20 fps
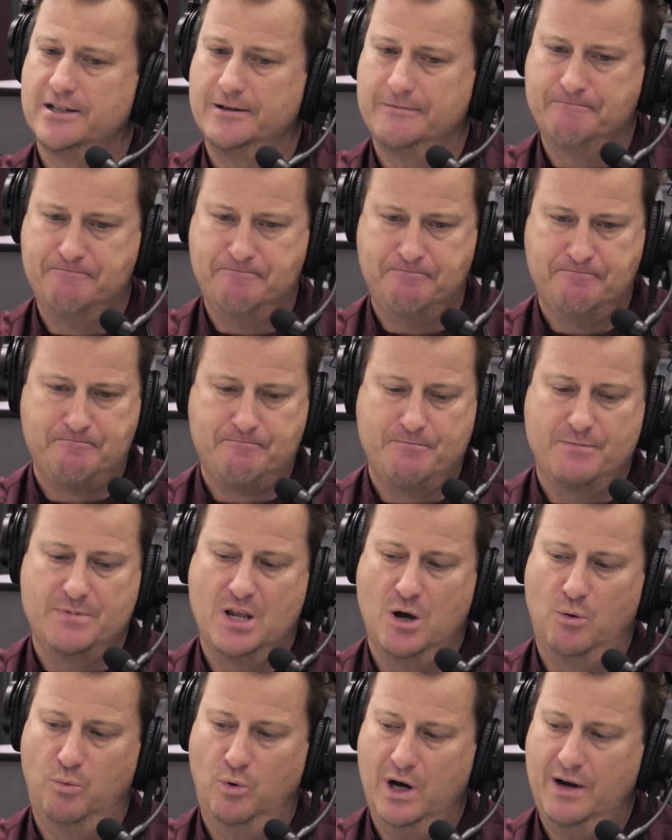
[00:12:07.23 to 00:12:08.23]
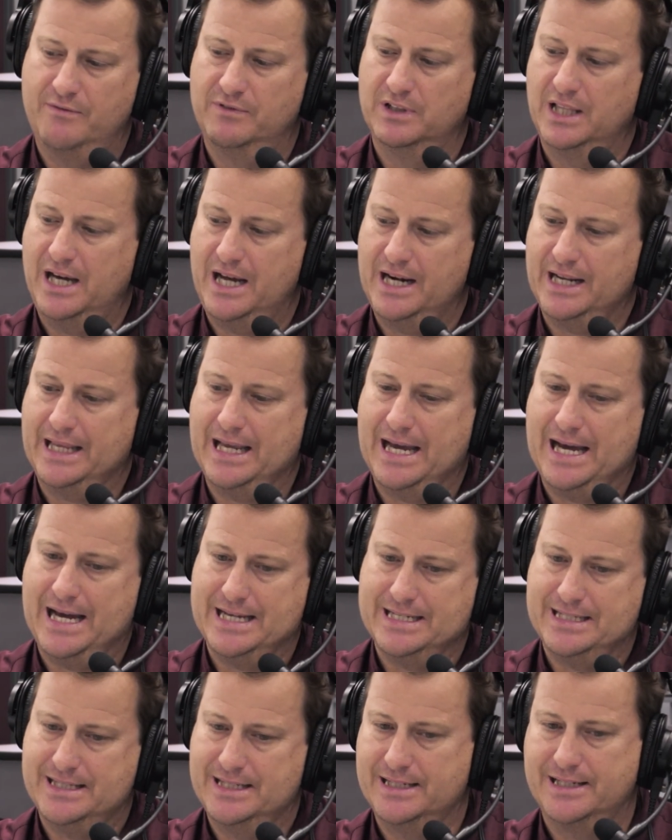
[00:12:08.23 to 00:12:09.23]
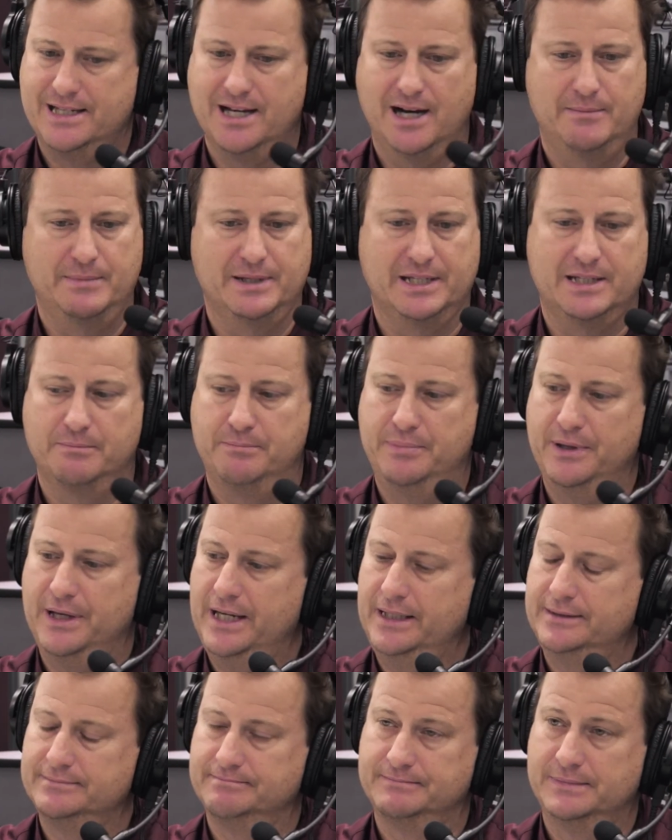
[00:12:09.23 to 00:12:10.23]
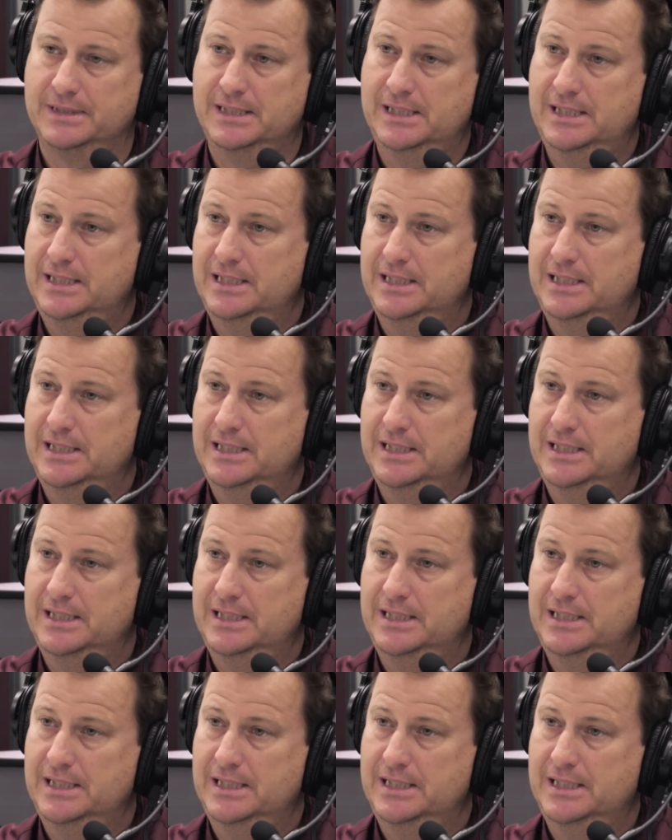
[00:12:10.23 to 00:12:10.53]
So, no, we'll have a lot of guys that come and compete, and